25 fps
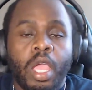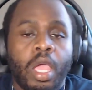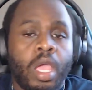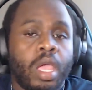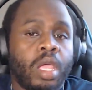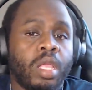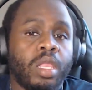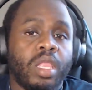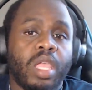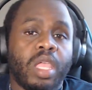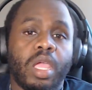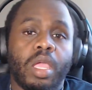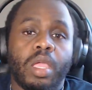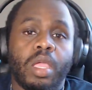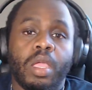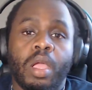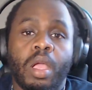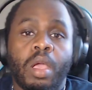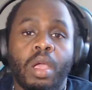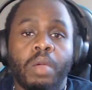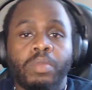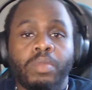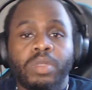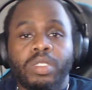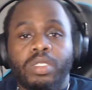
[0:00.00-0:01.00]
Like, I'm
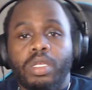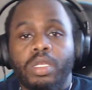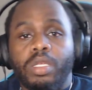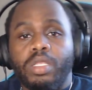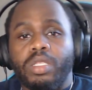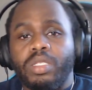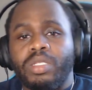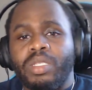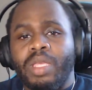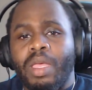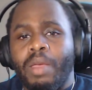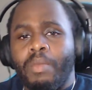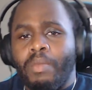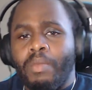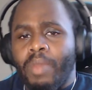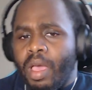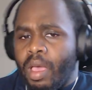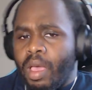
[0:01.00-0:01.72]
gonna say this, in my